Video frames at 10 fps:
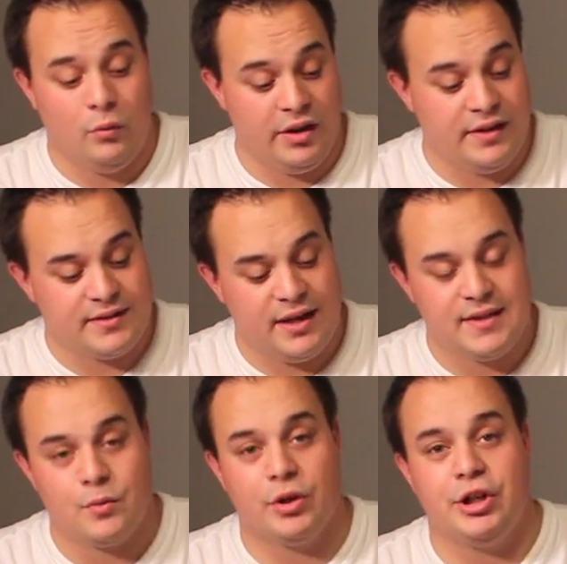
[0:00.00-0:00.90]
In this
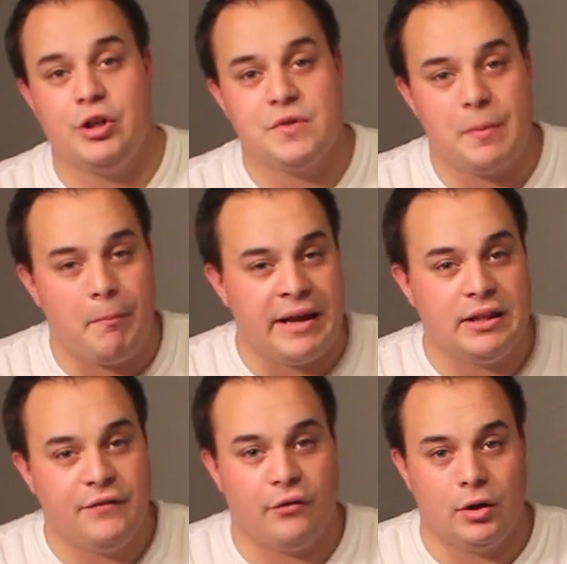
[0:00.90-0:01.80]
case, we're going to use it
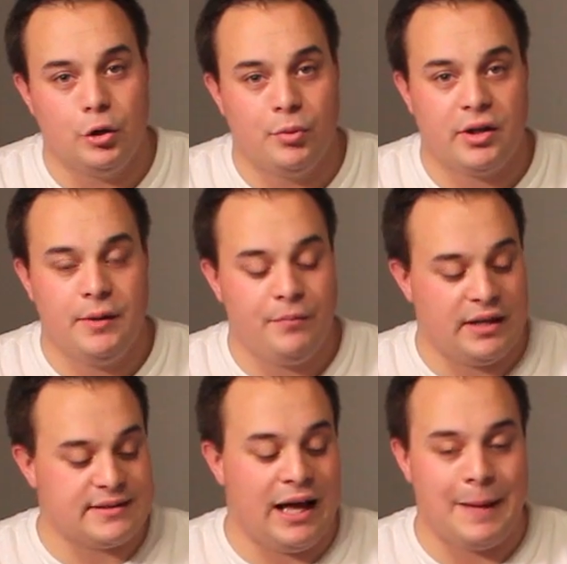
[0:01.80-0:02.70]
mainly for a lubricant,
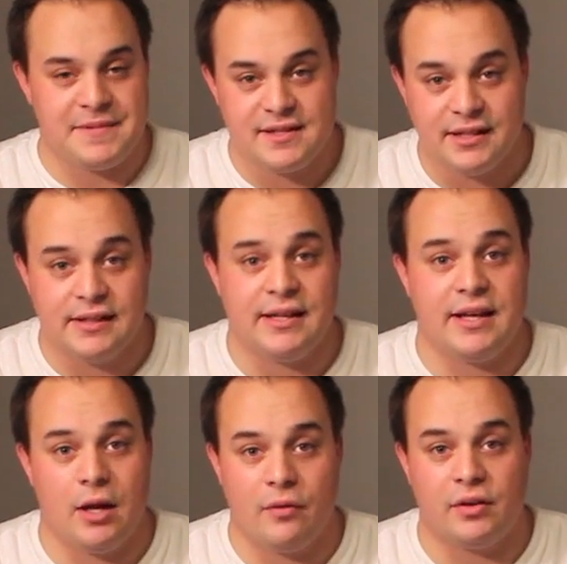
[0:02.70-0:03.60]
as the hops is going to
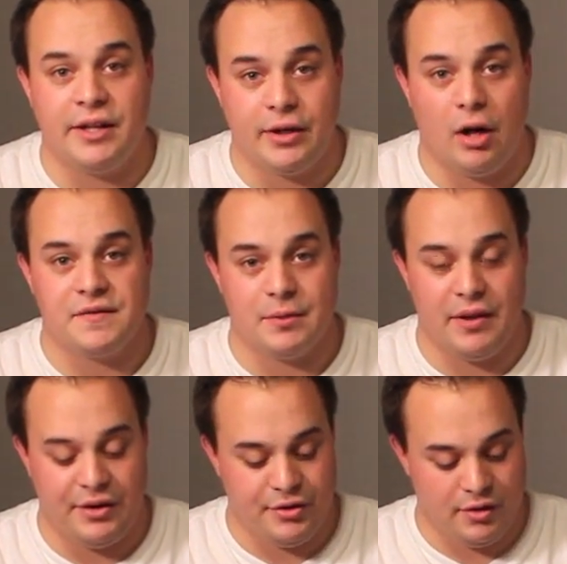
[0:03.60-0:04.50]
take care of cleaning off some of
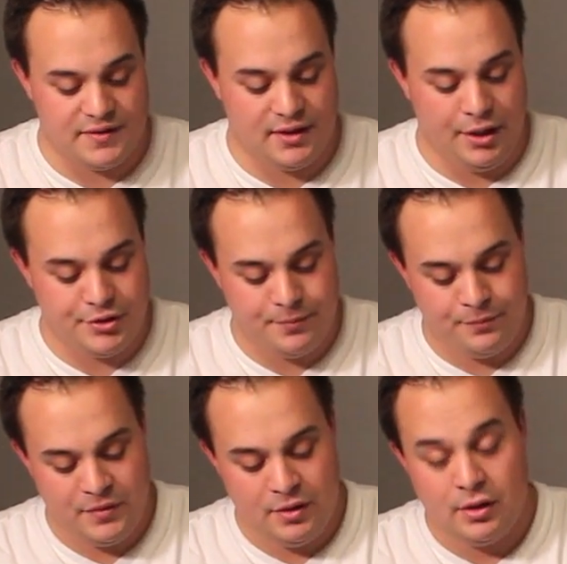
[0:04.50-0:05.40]
that dirt and sludge.
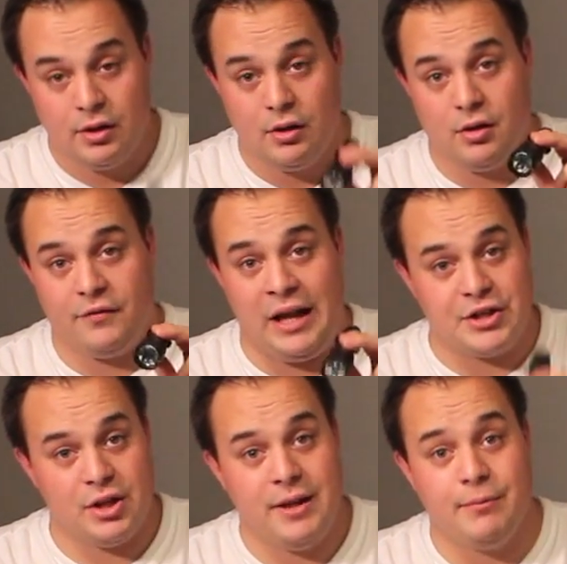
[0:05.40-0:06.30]
A
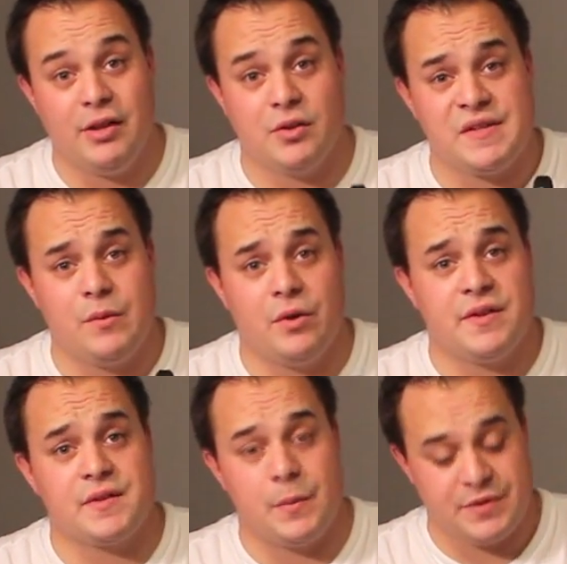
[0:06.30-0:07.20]
flashlight, and you'll see where
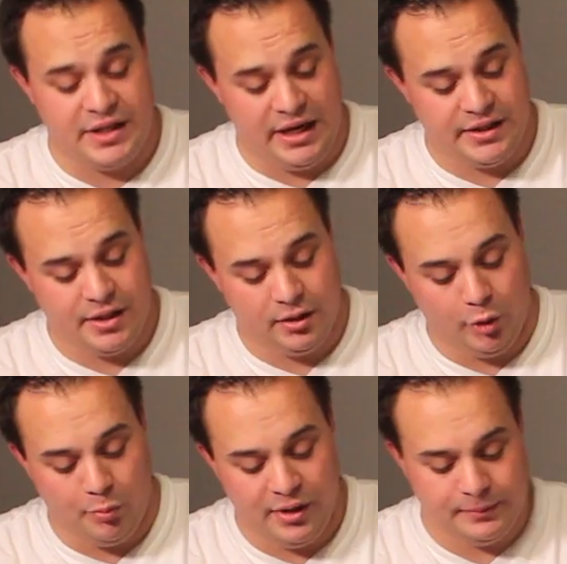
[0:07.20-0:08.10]
this comes in handy in a
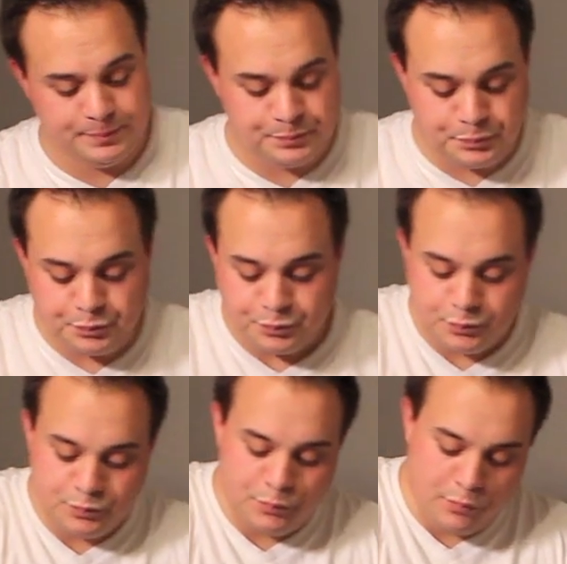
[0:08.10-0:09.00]
little bit.
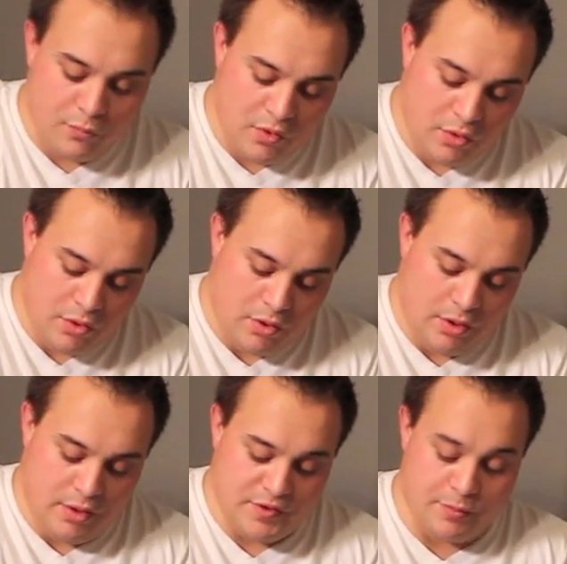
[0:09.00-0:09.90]

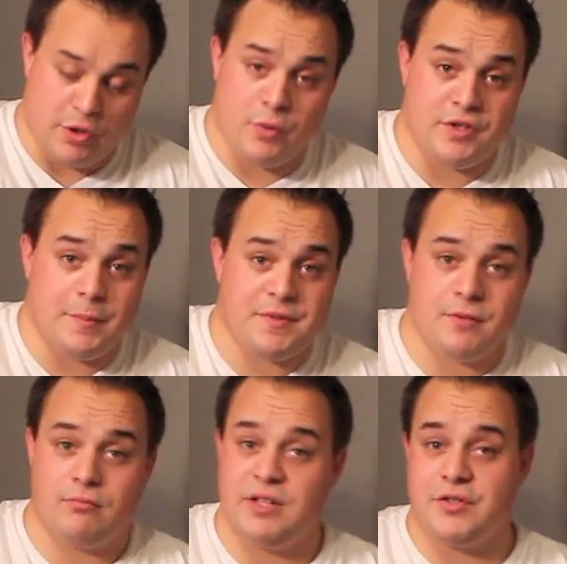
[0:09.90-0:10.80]
Some
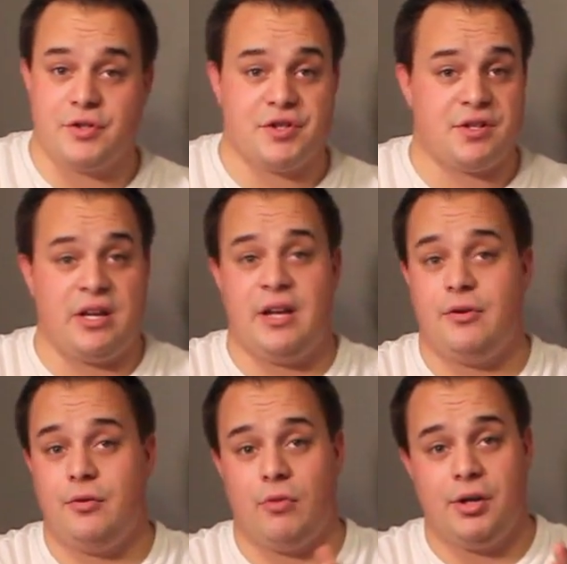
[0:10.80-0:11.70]
Q-tips. These are just
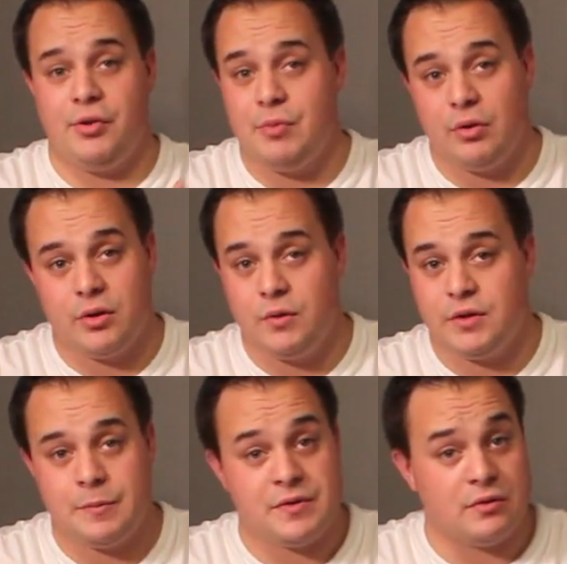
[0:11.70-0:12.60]
standard run-of-the-mill
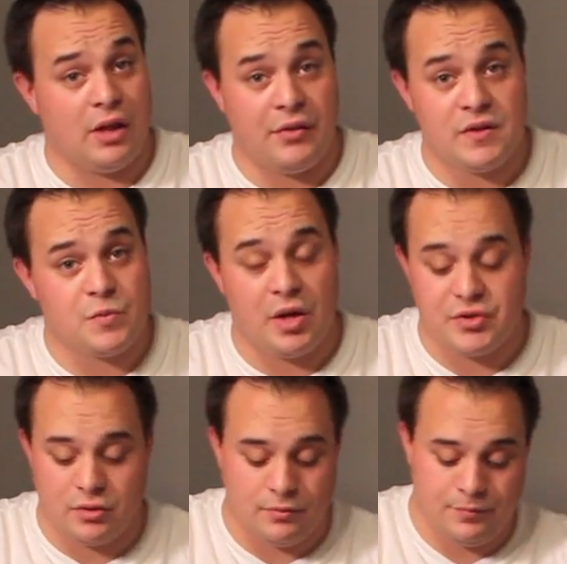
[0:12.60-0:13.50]
Q-tips, nothing
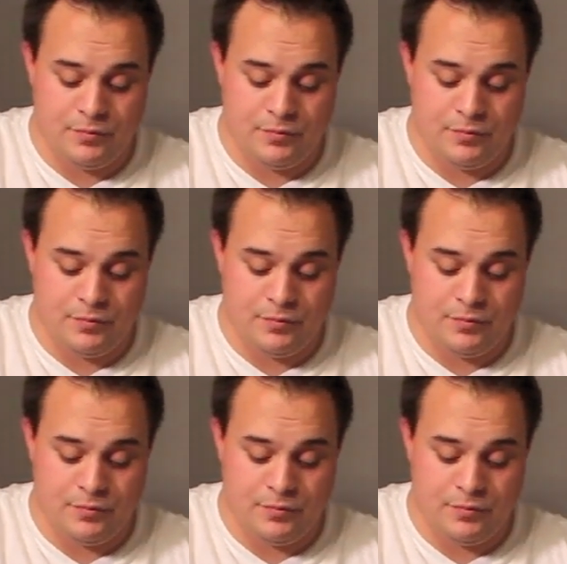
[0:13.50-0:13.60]
special.